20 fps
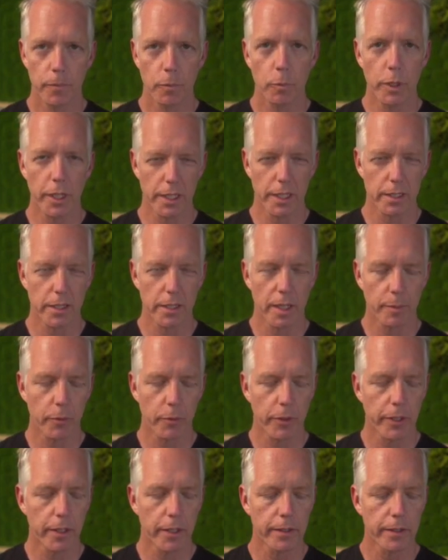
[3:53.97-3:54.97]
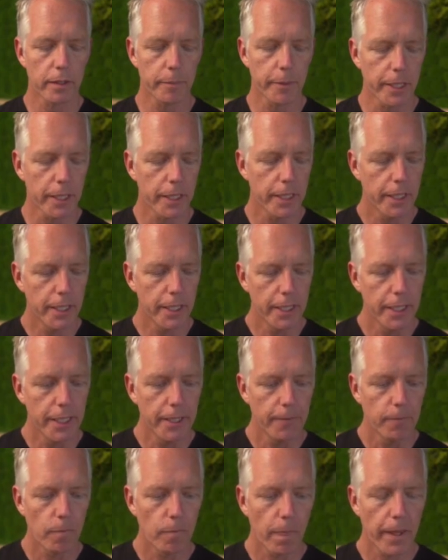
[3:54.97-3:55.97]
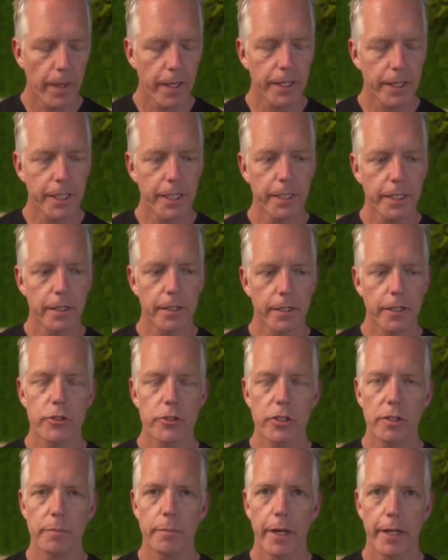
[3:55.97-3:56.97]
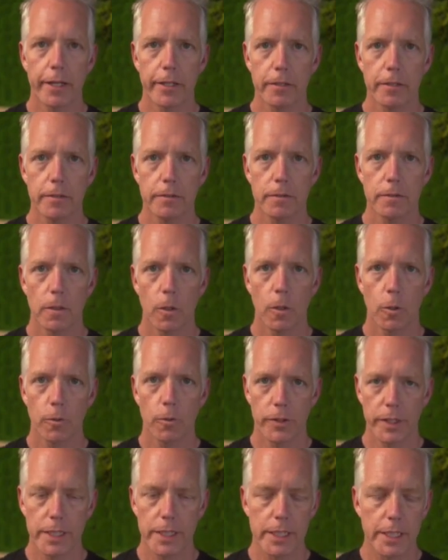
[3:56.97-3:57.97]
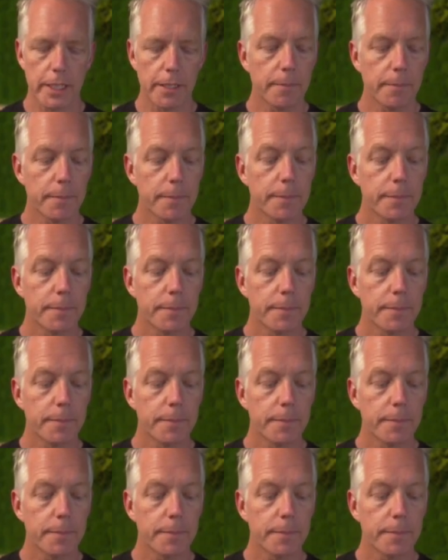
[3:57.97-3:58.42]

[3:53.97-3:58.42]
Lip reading: We'll get to that point in a little bit. And then the G minor over the D.